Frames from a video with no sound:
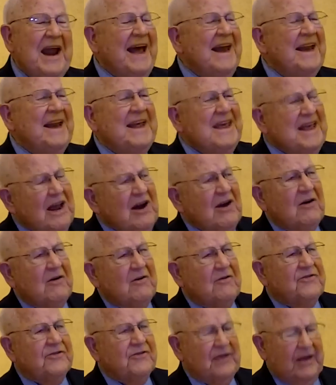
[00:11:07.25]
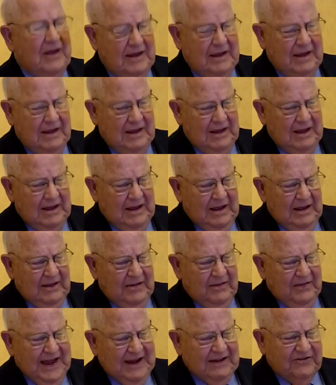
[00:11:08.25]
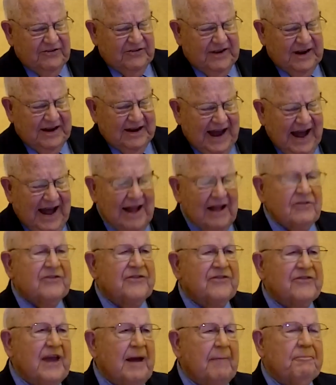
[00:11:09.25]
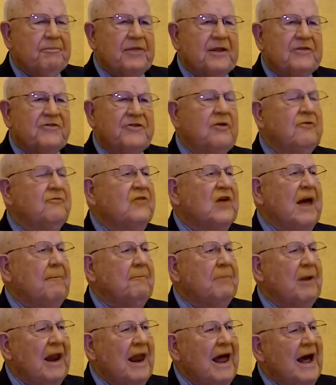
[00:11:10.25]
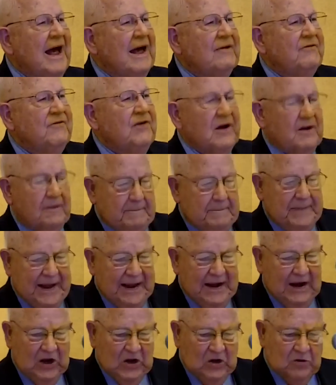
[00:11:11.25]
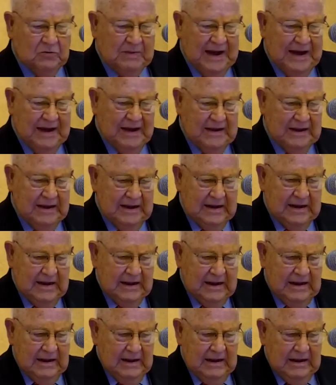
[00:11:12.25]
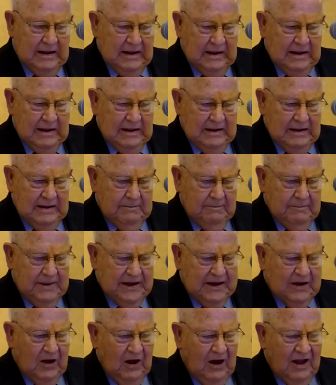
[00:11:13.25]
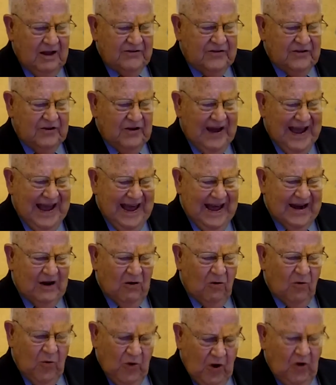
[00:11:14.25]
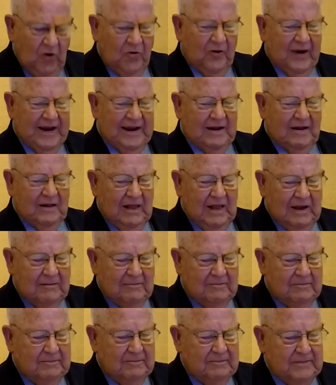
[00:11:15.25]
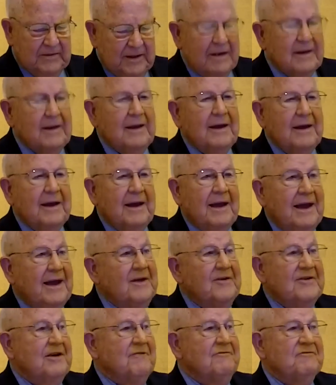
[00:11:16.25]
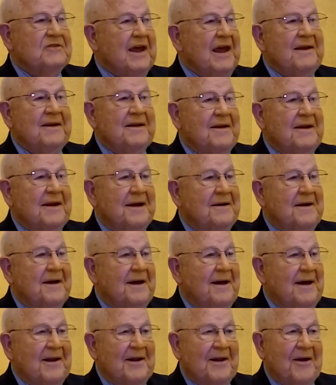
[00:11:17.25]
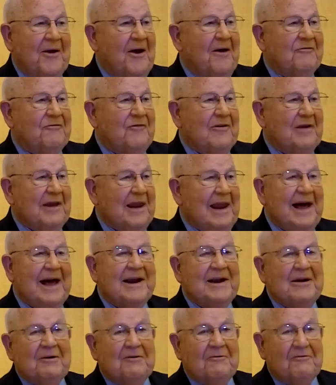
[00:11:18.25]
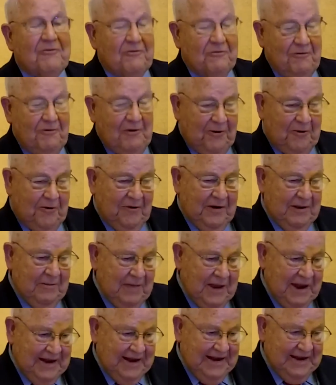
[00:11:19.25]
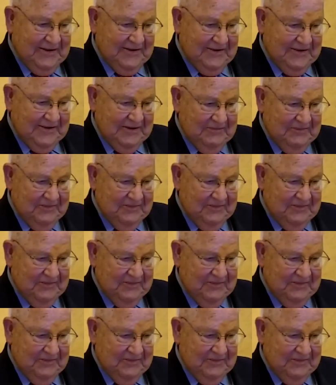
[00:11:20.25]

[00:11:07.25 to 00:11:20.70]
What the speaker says: 90 years, that's the concept that you've kept alive here in Petaluma. Because you had a Rotary Club and you attended an awful lot of Rotary meetings.